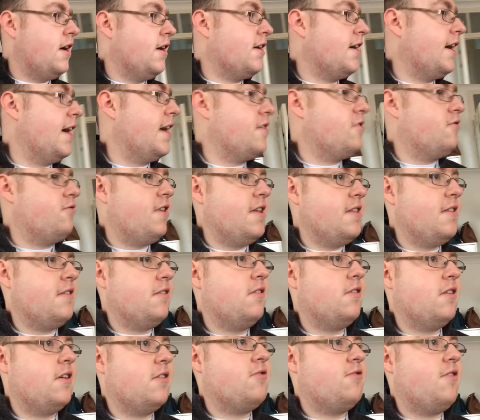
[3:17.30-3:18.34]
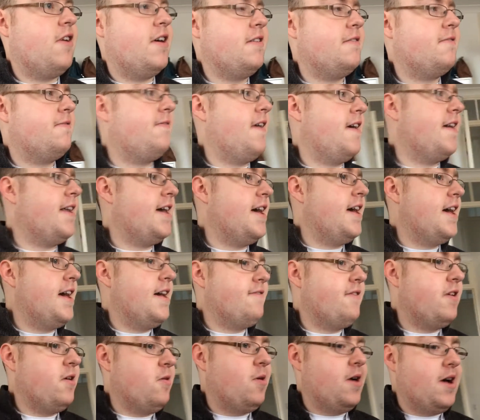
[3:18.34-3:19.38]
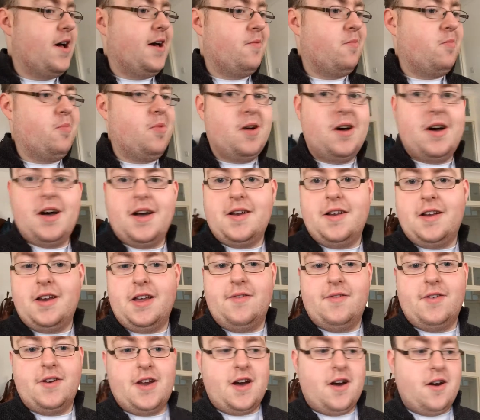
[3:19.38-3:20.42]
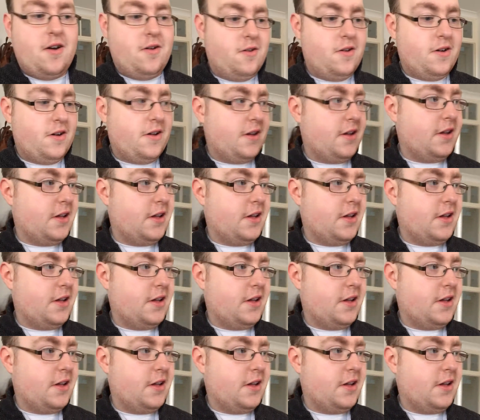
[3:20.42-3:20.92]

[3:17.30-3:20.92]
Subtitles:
Okay, trying to find it everywhere, but I didn't even know.